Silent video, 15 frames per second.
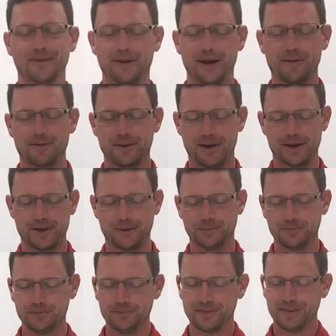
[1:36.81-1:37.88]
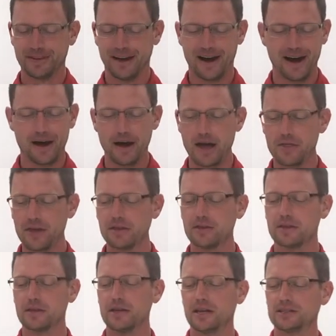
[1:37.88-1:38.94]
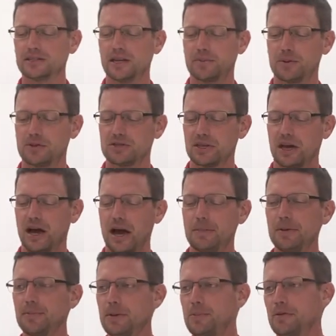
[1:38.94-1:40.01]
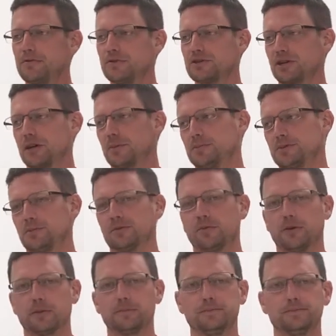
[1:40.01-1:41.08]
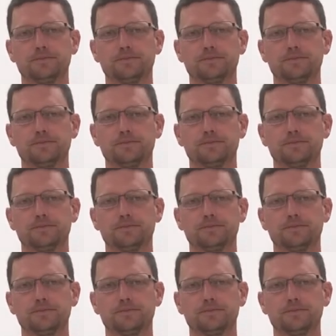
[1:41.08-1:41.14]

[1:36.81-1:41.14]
okay, thank you. Uh, and then um, the next step is, uh, how many people have used a compass before?